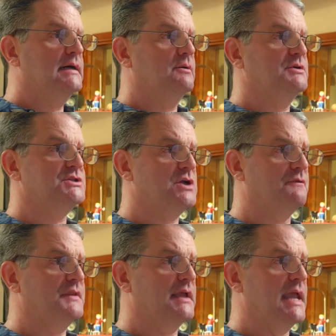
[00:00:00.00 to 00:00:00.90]
which is
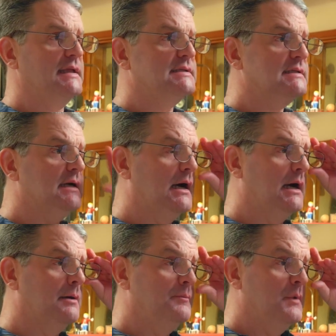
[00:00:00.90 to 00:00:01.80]
often the case,
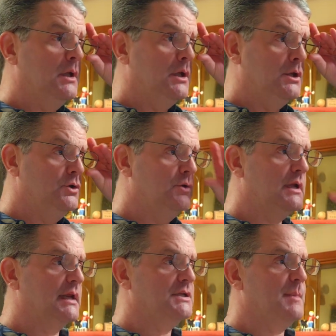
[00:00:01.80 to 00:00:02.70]
you
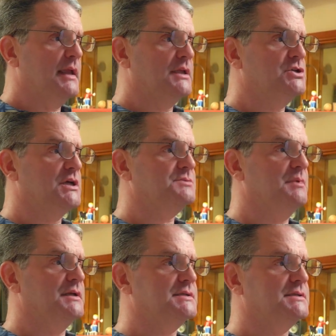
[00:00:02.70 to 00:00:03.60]
can make
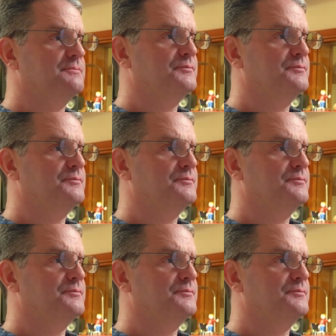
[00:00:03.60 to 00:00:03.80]
adjustments